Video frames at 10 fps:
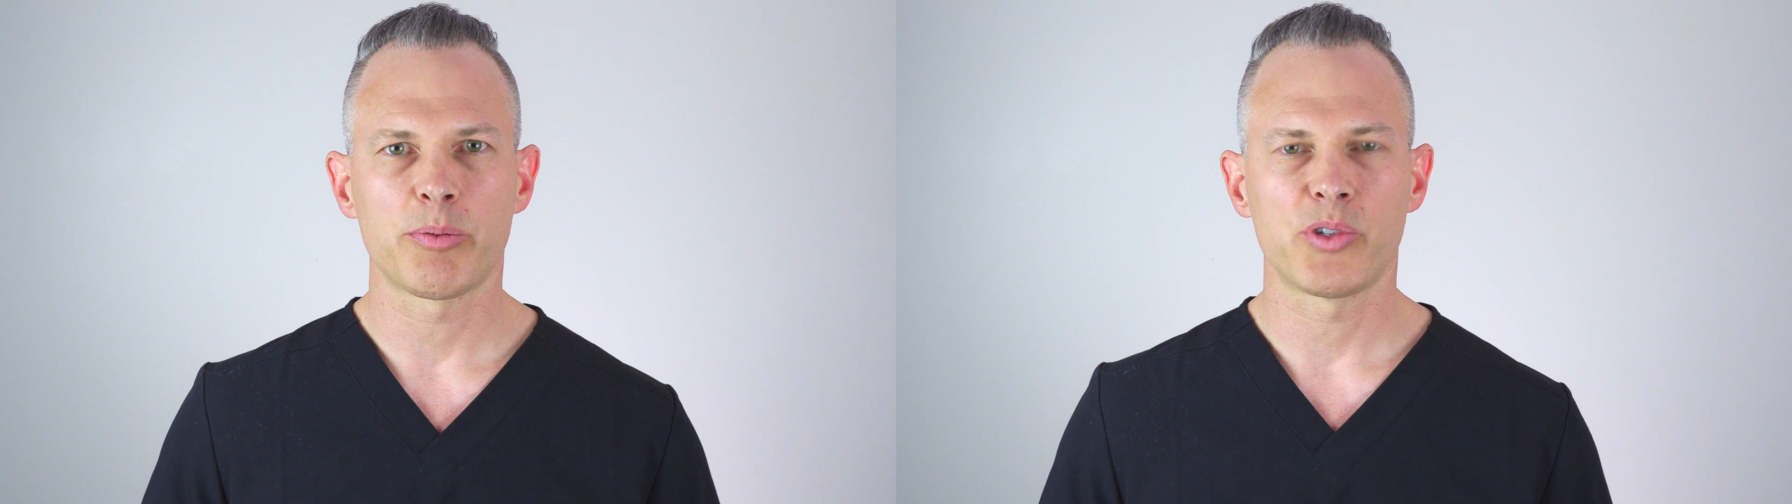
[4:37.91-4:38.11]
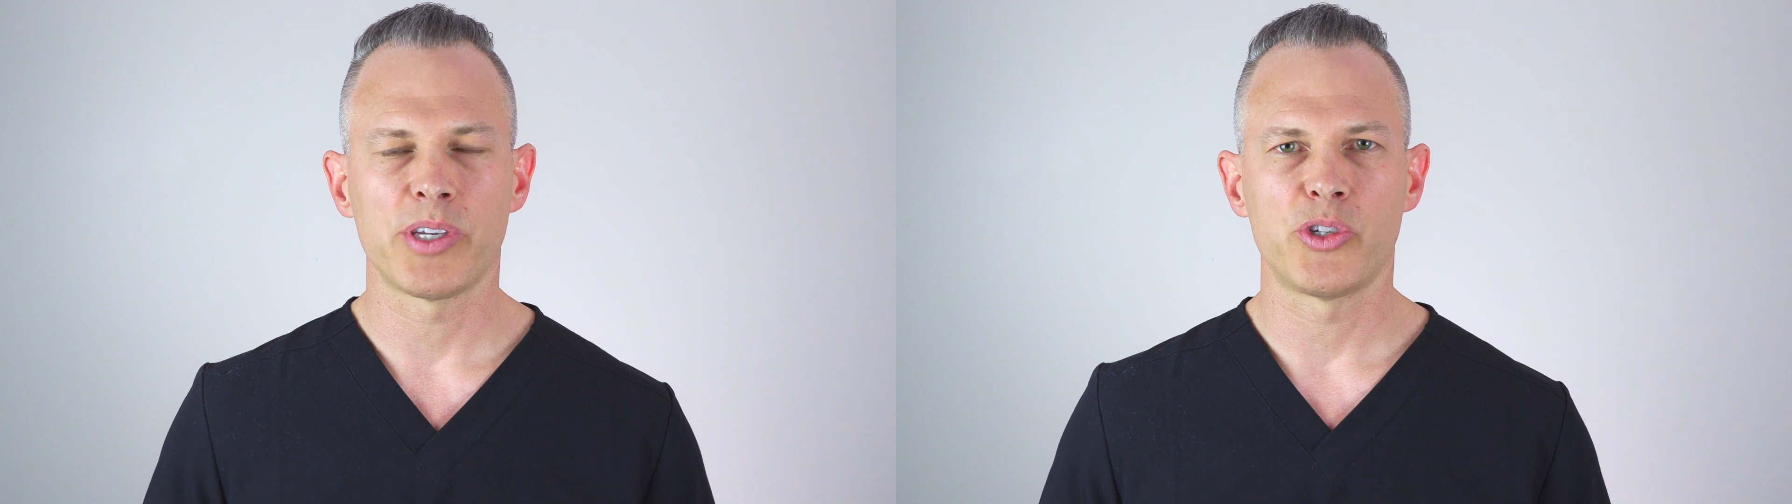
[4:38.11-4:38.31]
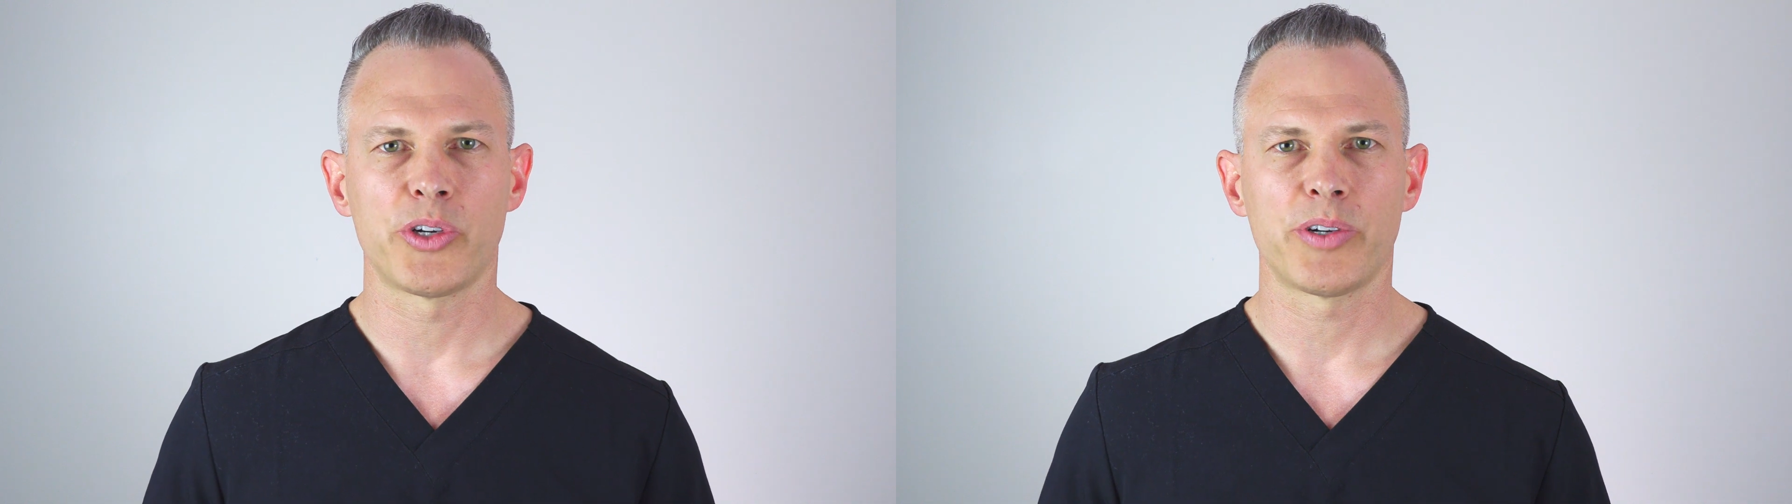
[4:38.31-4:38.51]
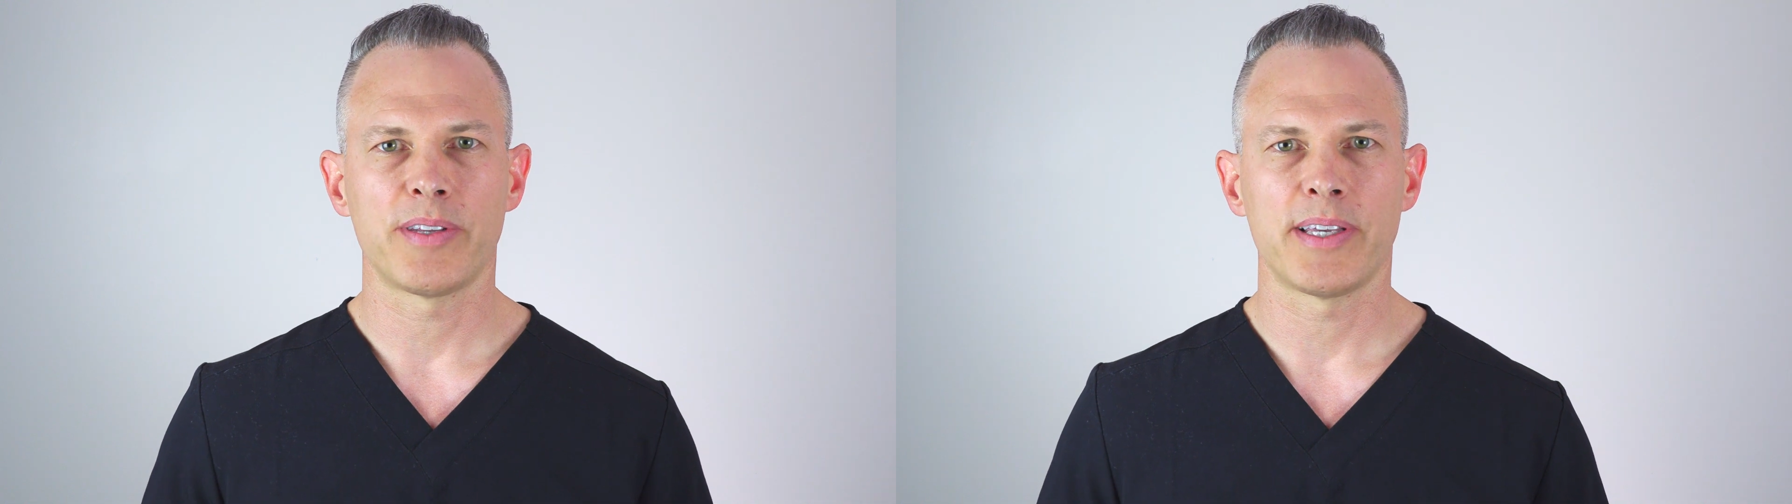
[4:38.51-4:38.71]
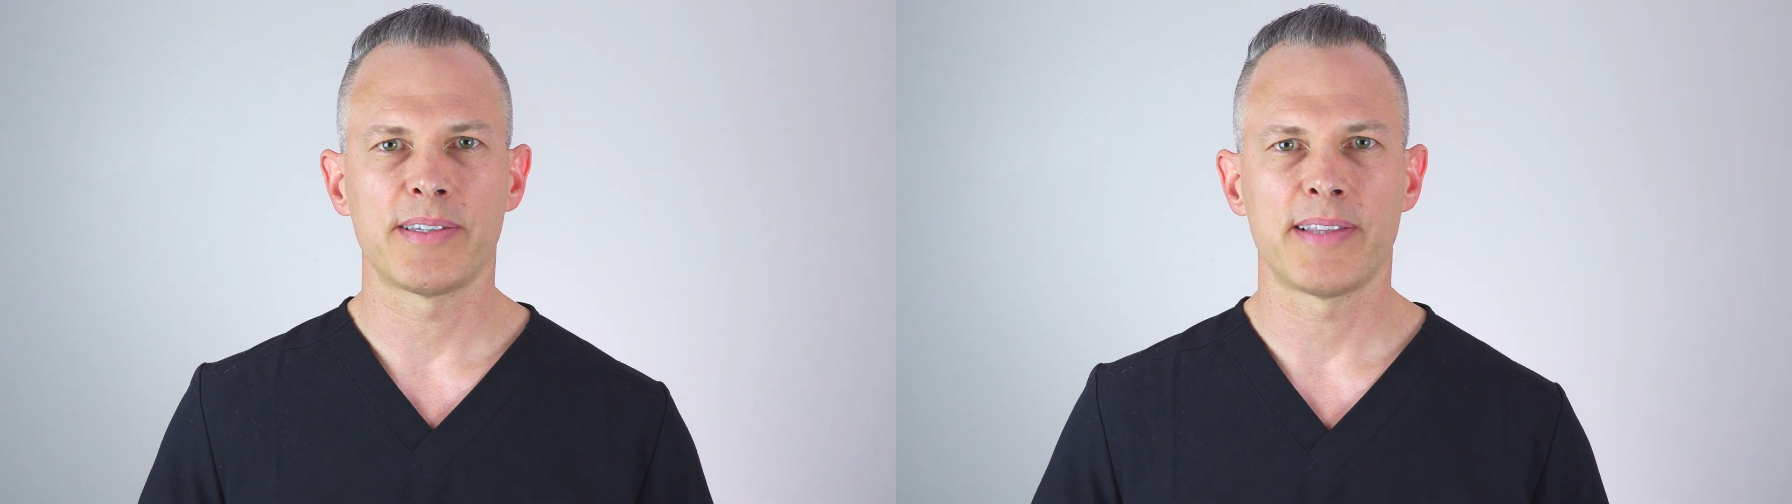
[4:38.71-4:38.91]
procedure
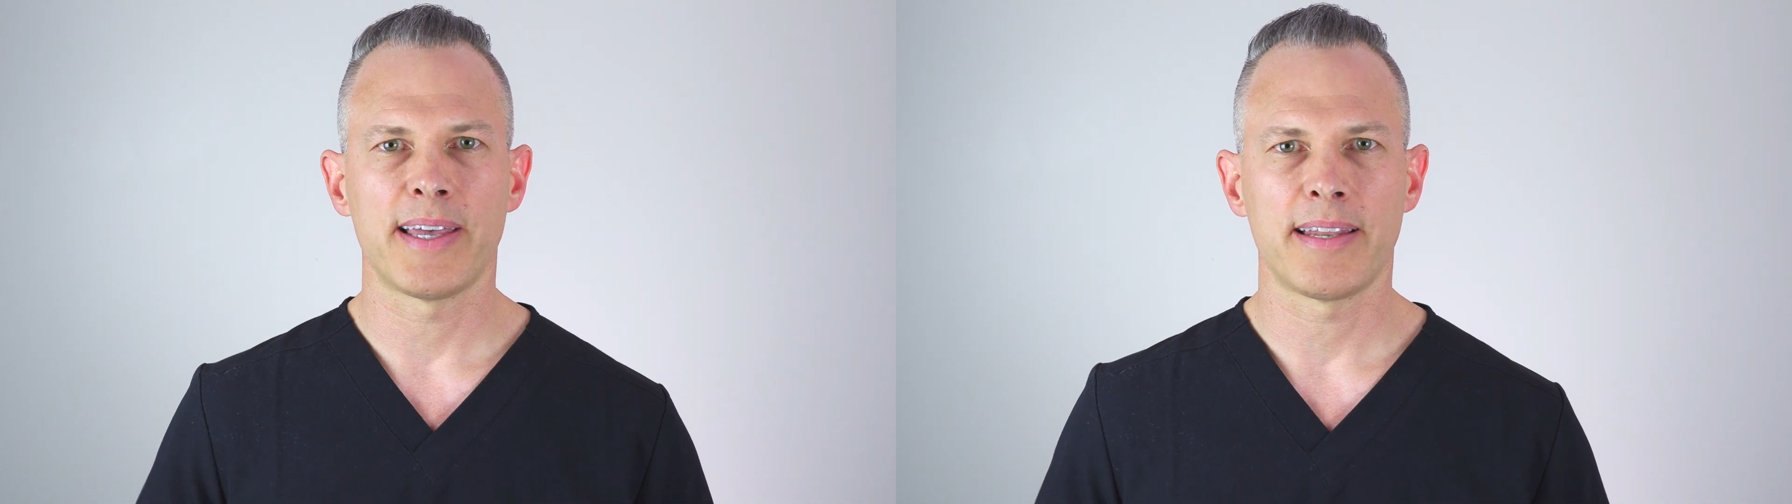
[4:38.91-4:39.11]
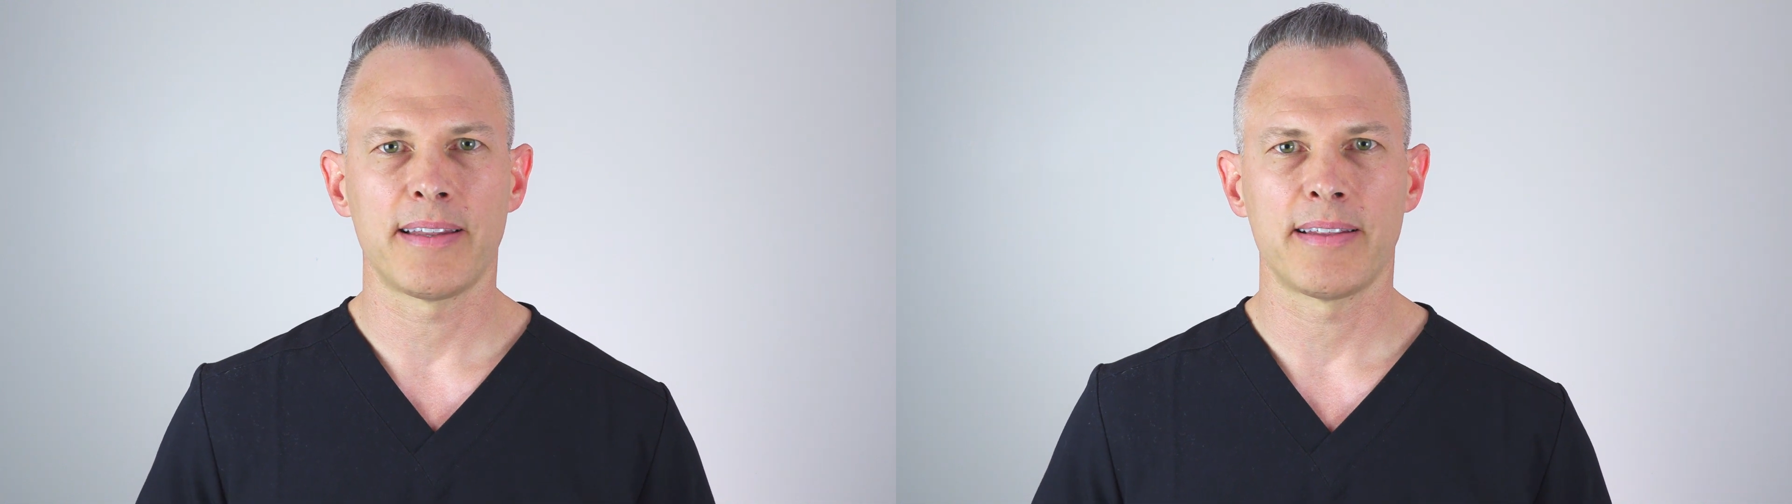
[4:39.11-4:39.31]
is that